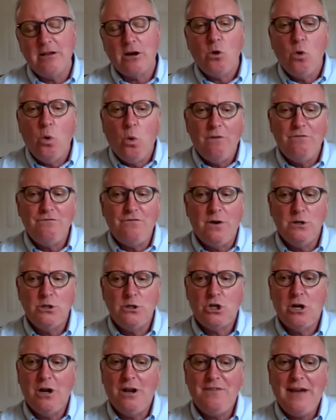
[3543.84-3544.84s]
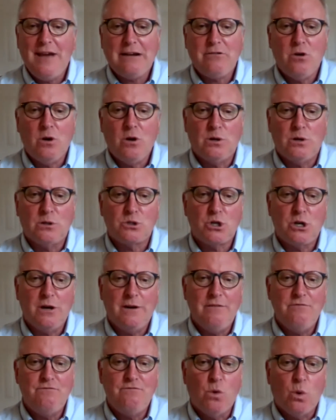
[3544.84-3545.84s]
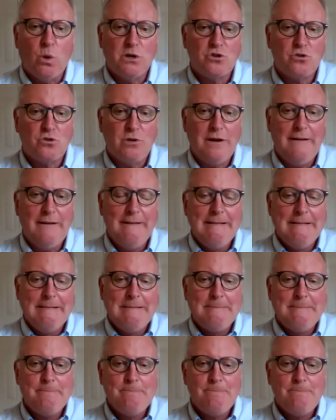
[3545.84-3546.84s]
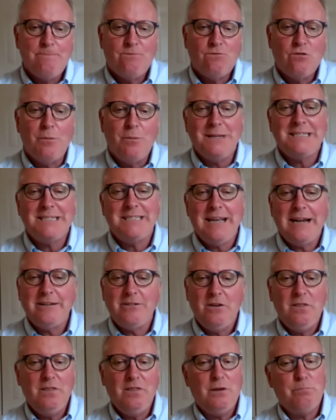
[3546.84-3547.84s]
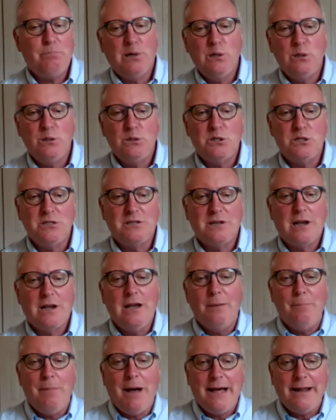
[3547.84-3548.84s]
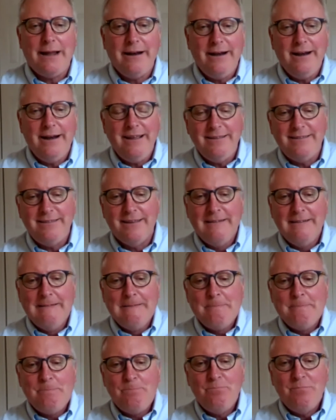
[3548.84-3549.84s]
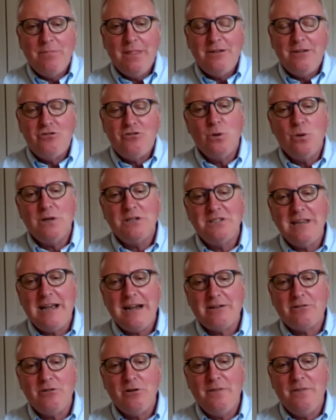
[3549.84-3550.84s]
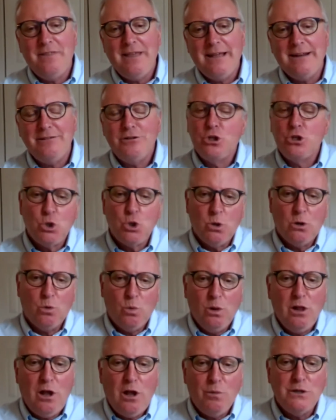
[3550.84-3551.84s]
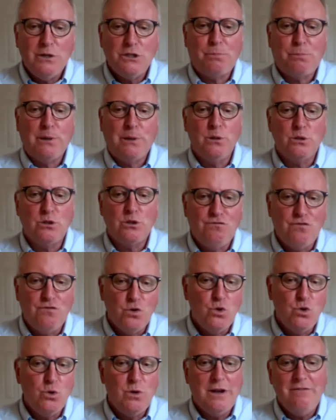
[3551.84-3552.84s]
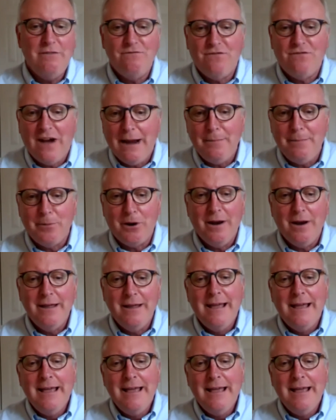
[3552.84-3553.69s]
the core function of agriculture, forestry, from a sector that produces commodities to a sector that, sure, will always produce food and fiber,